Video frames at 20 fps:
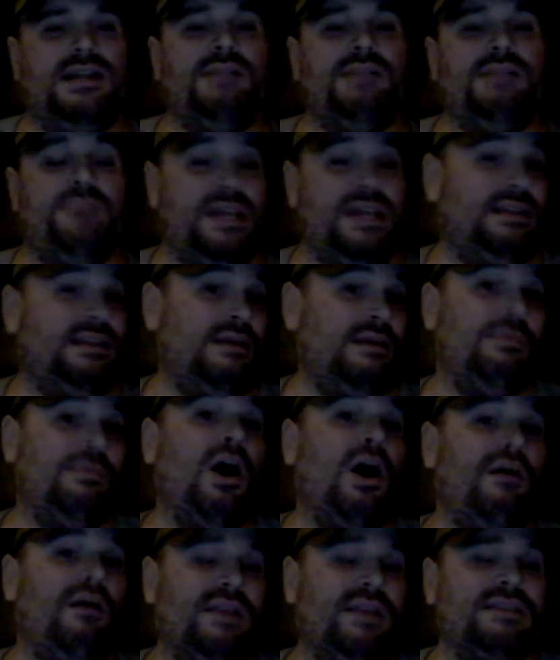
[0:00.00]
and beat them,
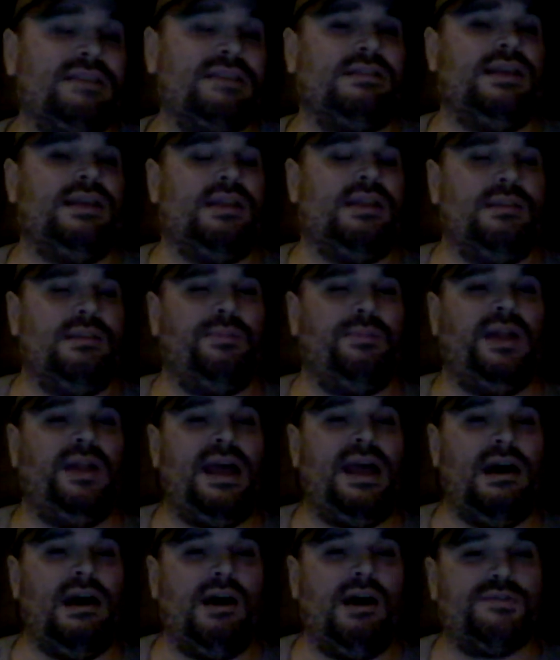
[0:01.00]
obviously, in the
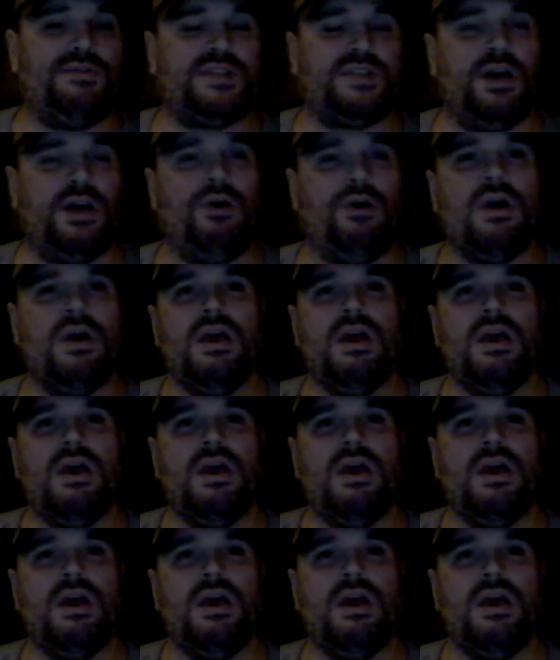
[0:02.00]
playoffs. So